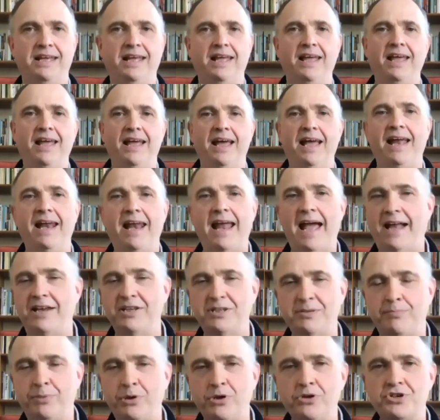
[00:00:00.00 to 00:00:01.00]
And to
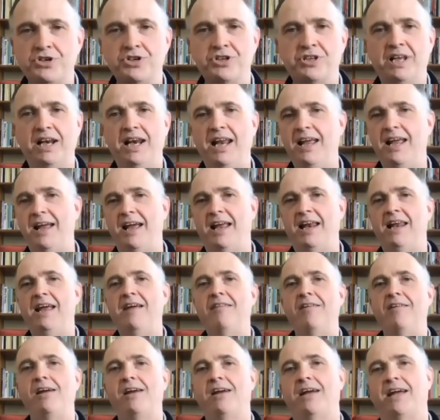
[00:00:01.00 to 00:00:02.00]
push the
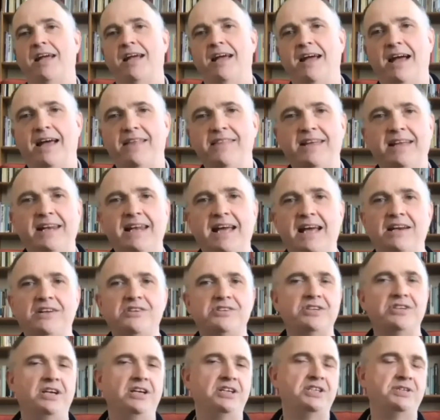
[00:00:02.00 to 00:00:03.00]
lyric and the
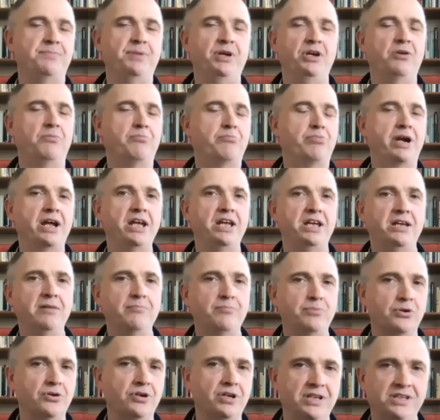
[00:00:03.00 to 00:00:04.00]
analogy to be on breaking
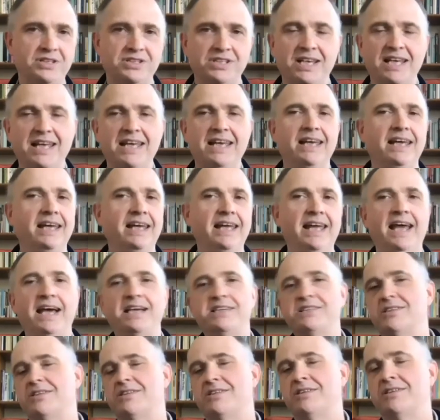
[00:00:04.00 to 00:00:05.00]
point, he
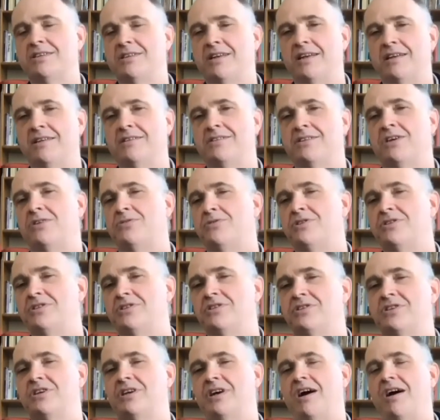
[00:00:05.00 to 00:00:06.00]
hasn't
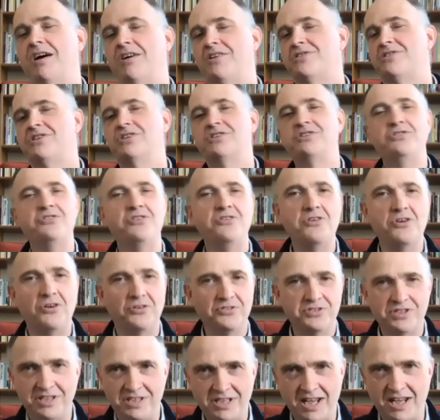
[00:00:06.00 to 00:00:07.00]
asked us not
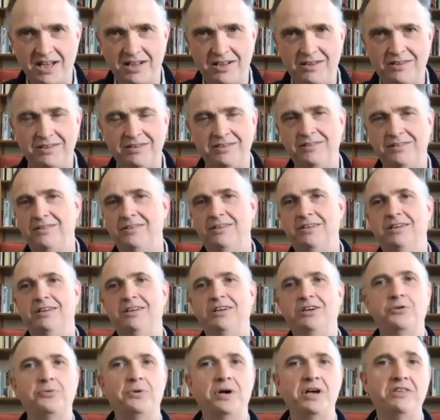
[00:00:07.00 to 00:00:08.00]
to tell,
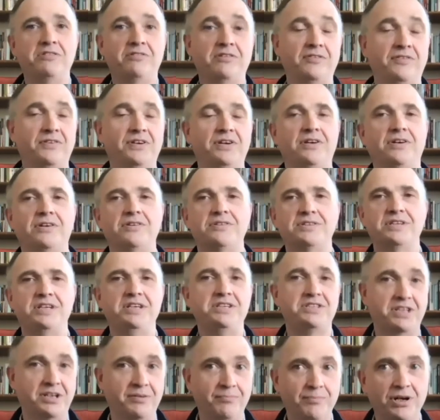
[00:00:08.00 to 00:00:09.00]
quite the reverse. He's
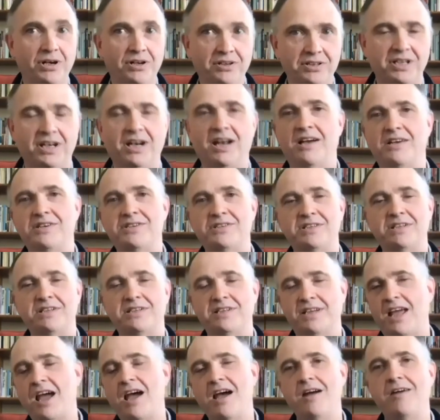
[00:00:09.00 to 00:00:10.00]
commanded us to
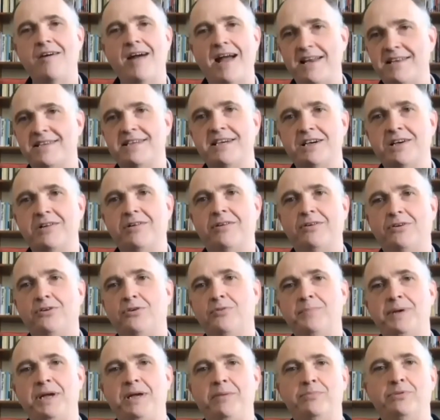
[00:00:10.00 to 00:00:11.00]
go and tell all
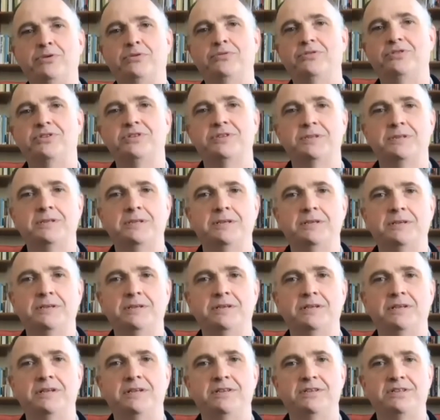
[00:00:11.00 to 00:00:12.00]
peoples
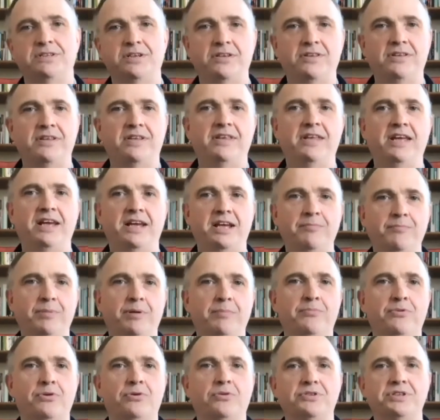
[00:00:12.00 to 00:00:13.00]
so that they can be
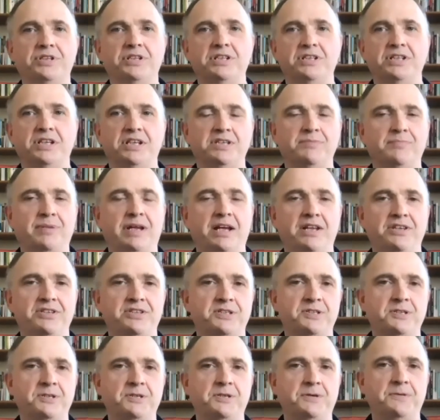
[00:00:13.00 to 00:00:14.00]
brought into his plans
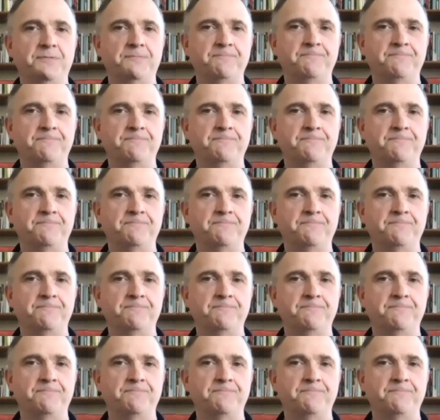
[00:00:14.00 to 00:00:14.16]
too.